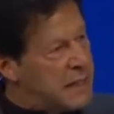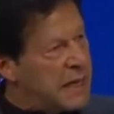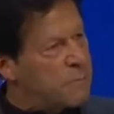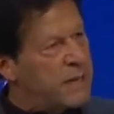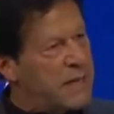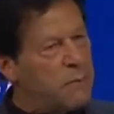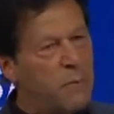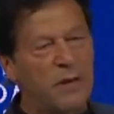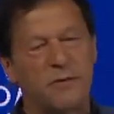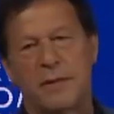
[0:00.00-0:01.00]
that
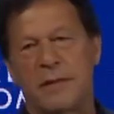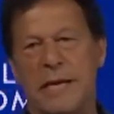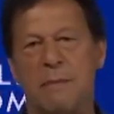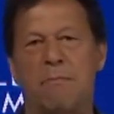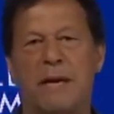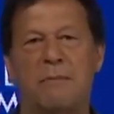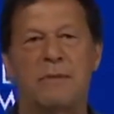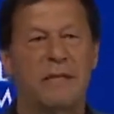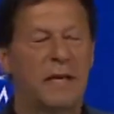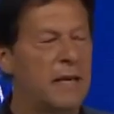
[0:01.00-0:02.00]
became one of the
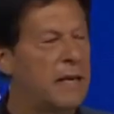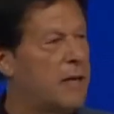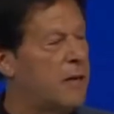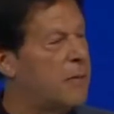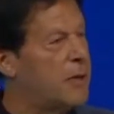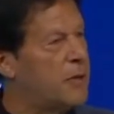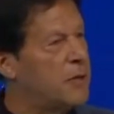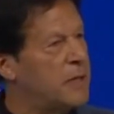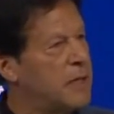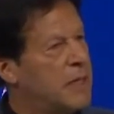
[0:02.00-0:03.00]
impediments on economic
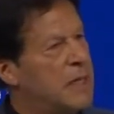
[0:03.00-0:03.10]
growth.